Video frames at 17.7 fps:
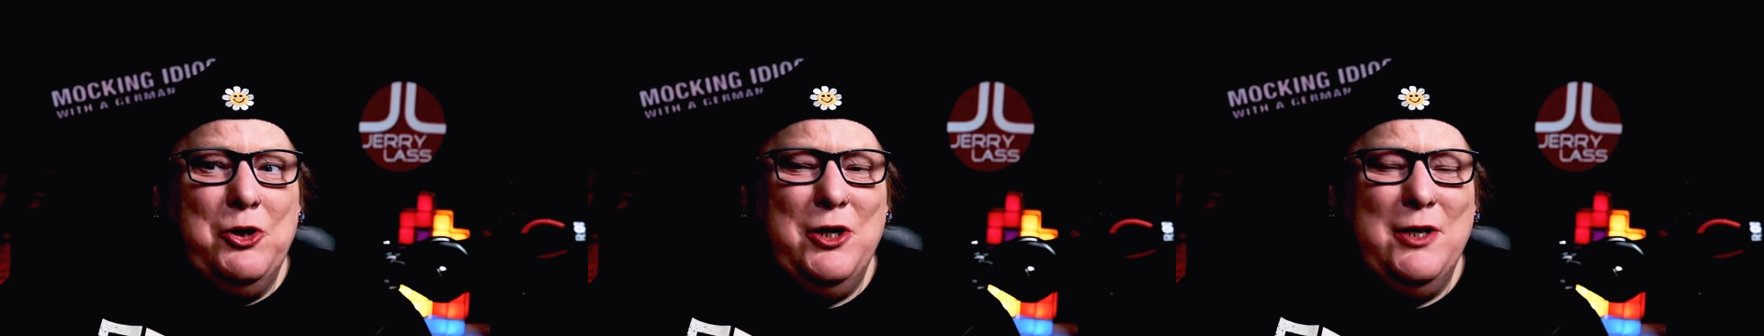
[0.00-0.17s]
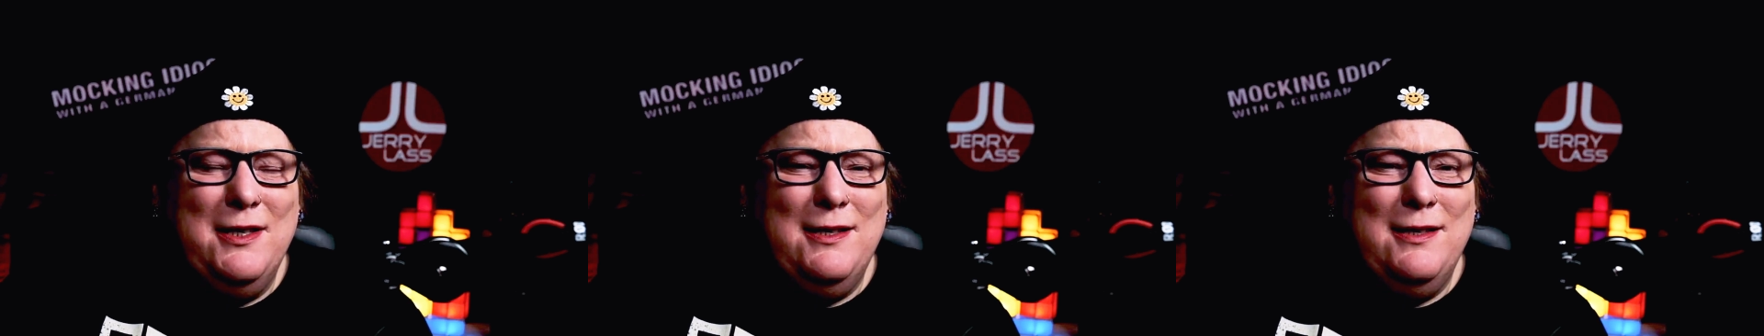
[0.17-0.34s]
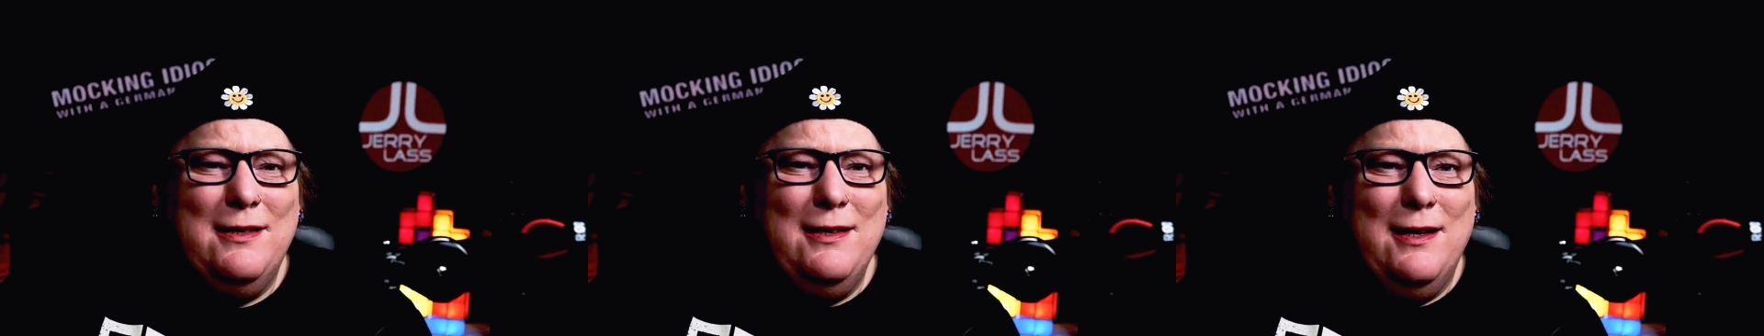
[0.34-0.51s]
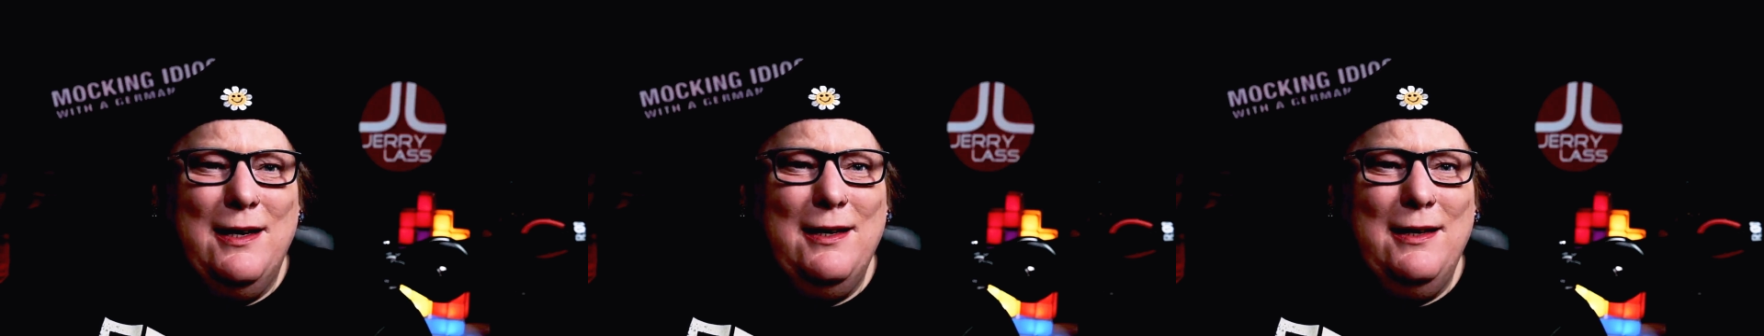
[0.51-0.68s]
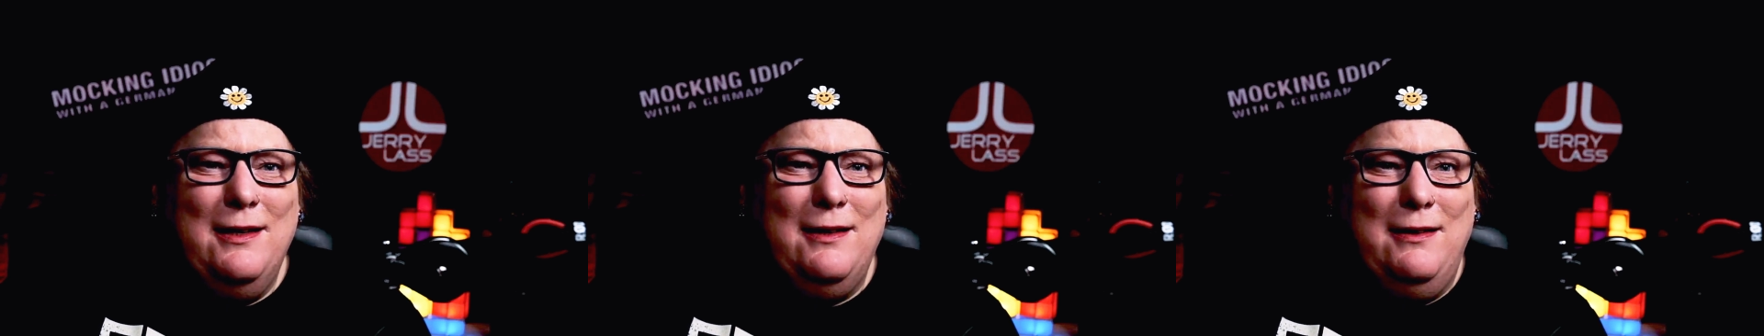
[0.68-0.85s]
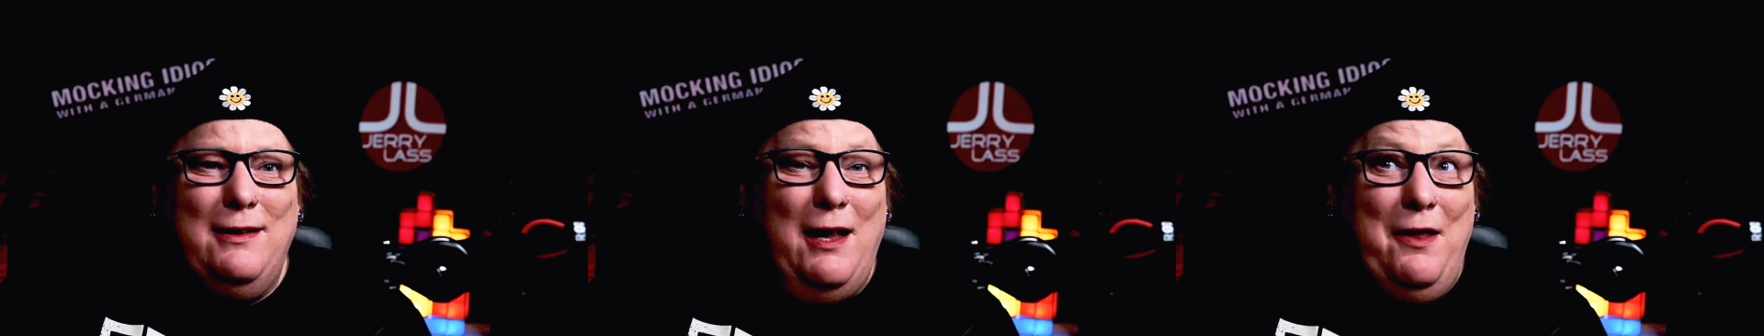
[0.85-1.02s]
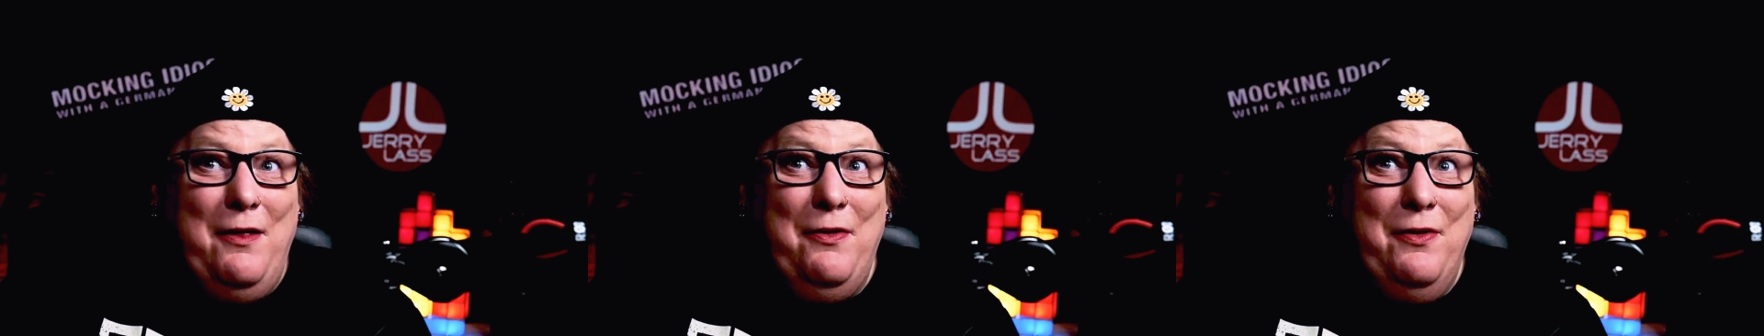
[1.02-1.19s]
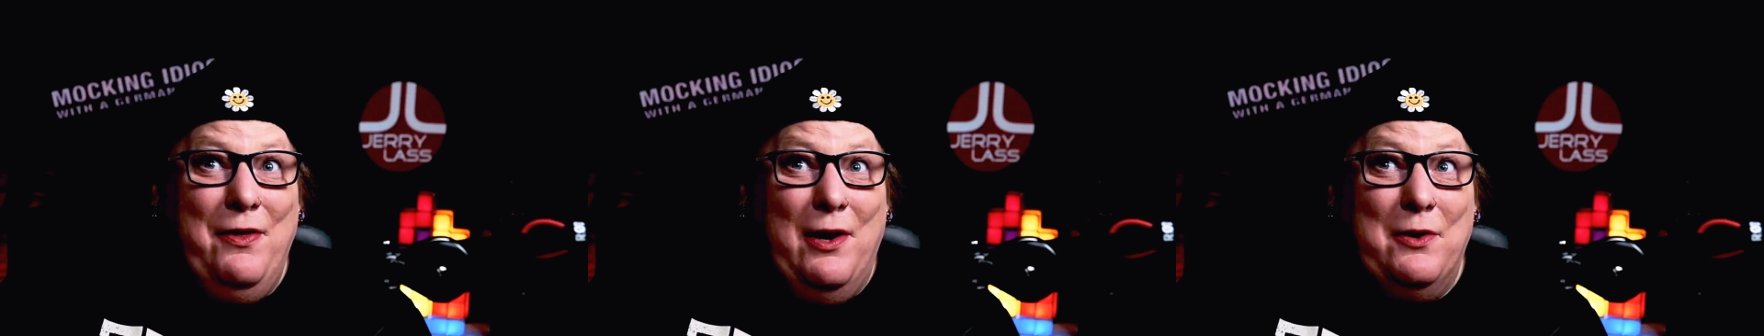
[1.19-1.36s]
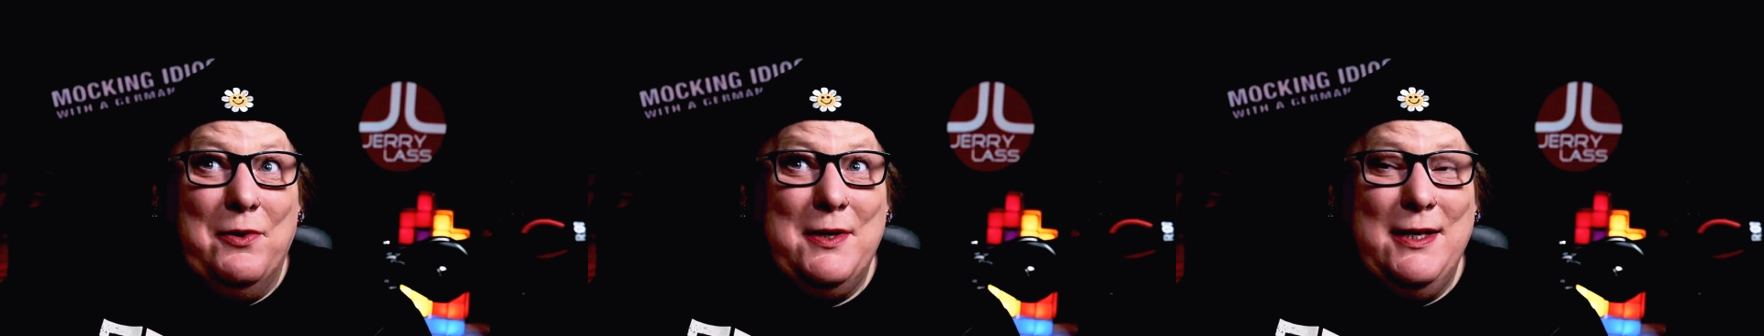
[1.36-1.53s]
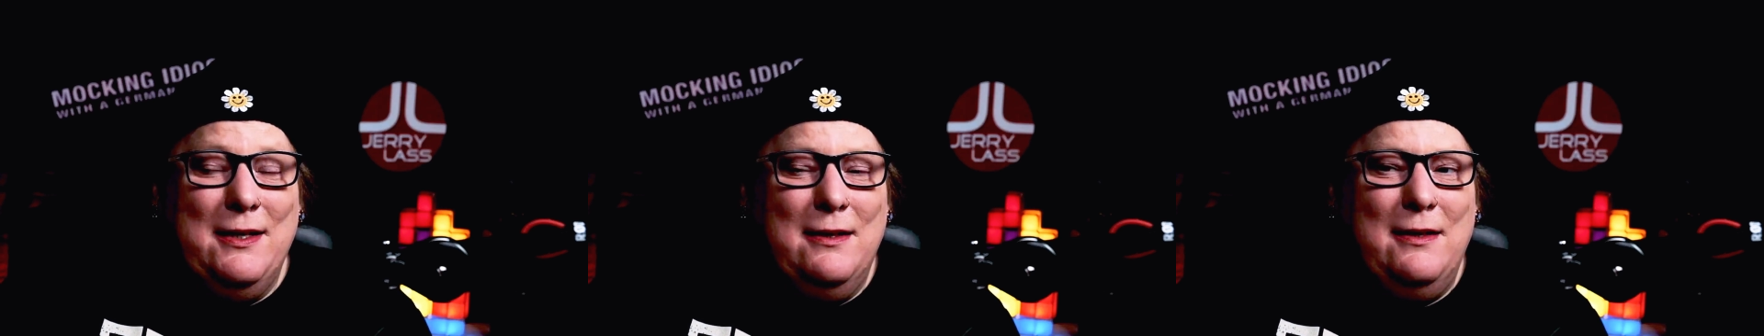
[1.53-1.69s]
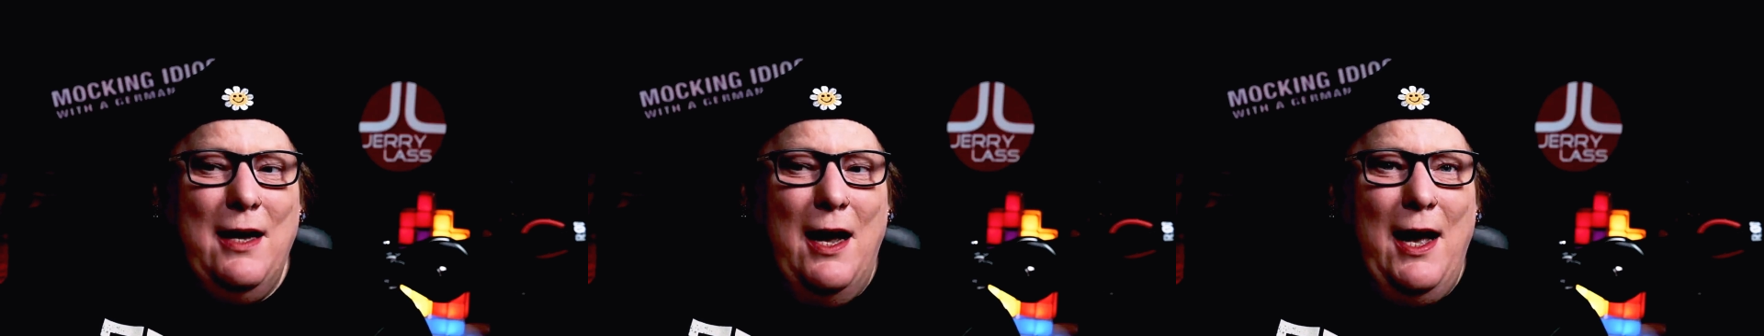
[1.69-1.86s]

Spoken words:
just like 10,000